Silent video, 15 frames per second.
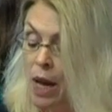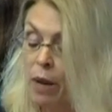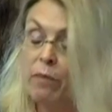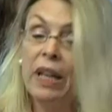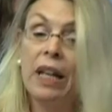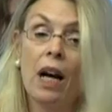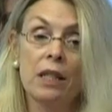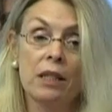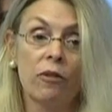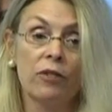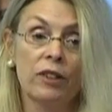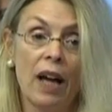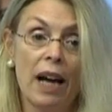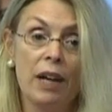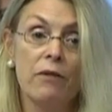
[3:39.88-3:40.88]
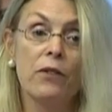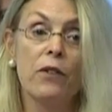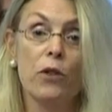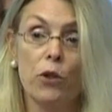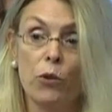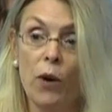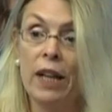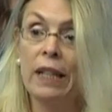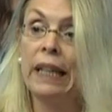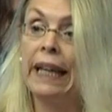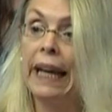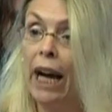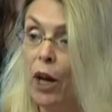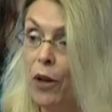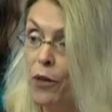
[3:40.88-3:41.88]
because of life-threatening
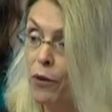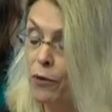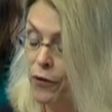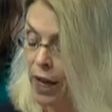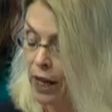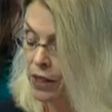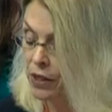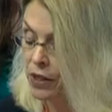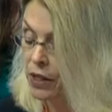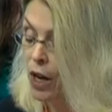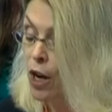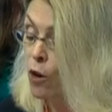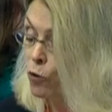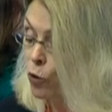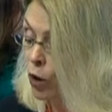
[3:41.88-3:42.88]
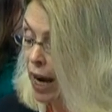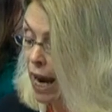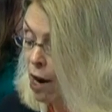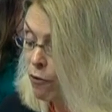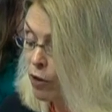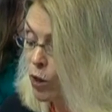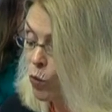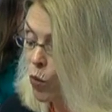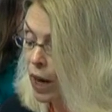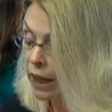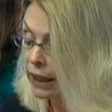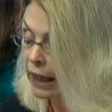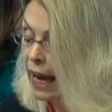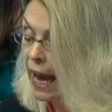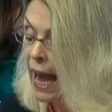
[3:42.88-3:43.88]
health effects for
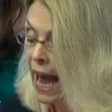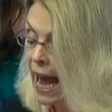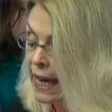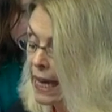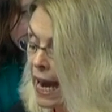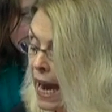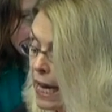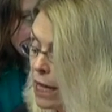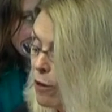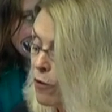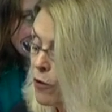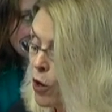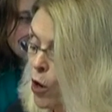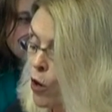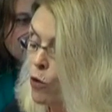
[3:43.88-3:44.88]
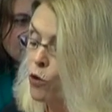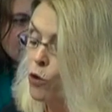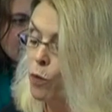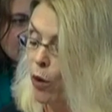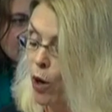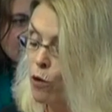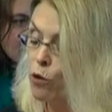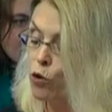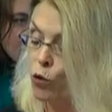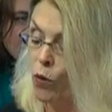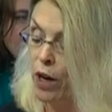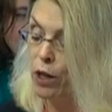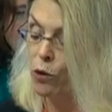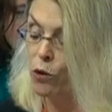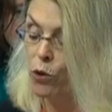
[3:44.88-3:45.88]
everyone, and 8 of those pose
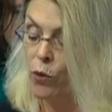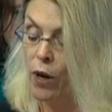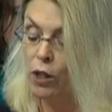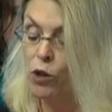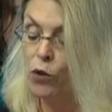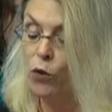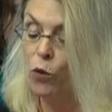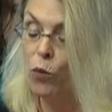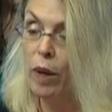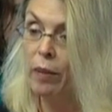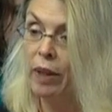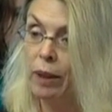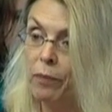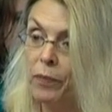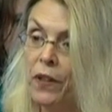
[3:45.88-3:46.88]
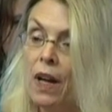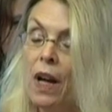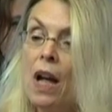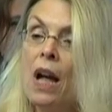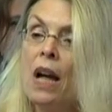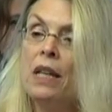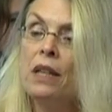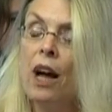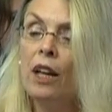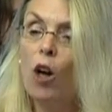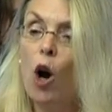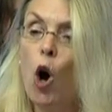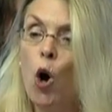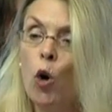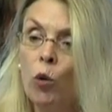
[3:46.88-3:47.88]
greater threats for women. Not
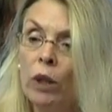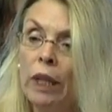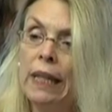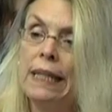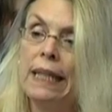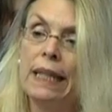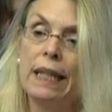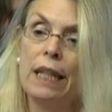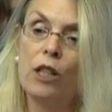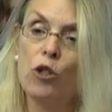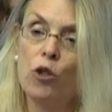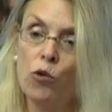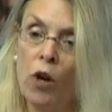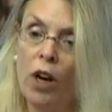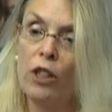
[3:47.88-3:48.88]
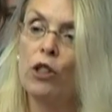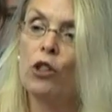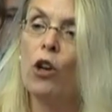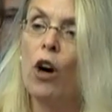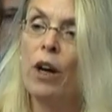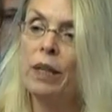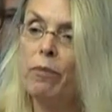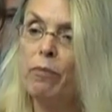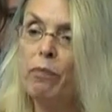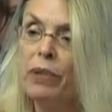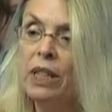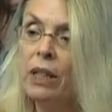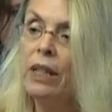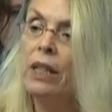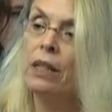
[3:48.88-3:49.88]
only did these drugs cost
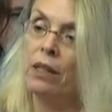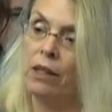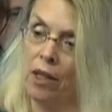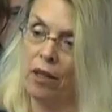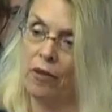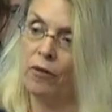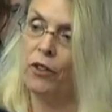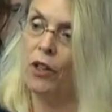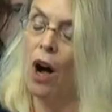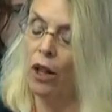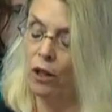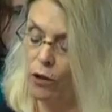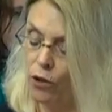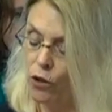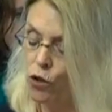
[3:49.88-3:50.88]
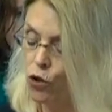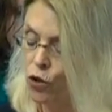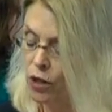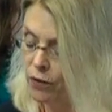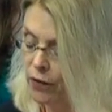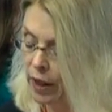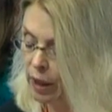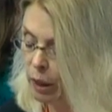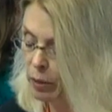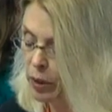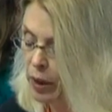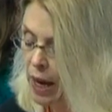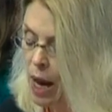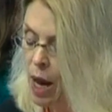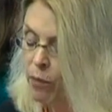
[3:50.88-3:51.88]
billions of dollars to develop,
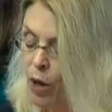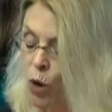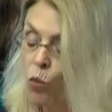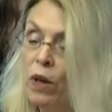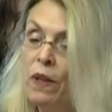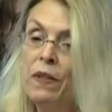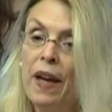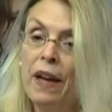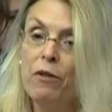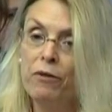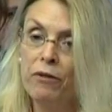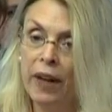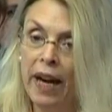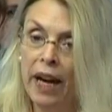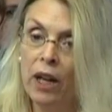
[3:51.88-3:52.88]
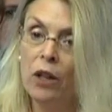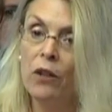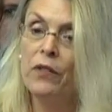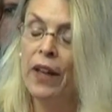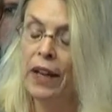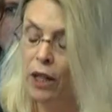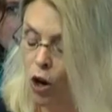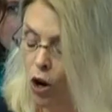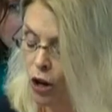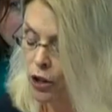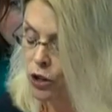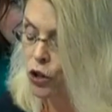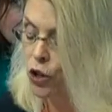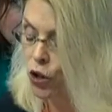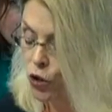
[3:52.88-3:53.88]
but when they fail, they
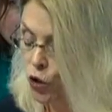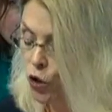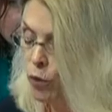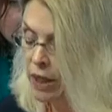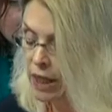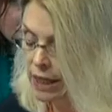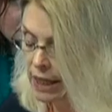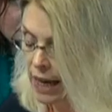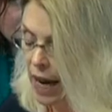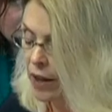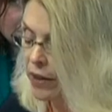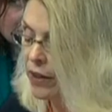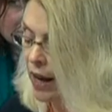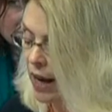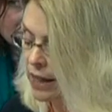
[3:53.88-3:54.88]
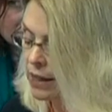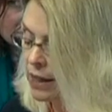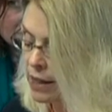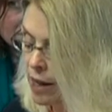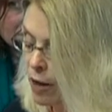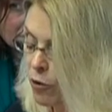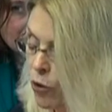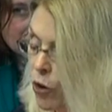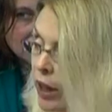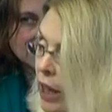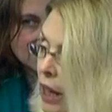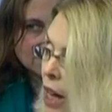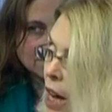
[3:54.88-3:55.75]
cause human death and suffering.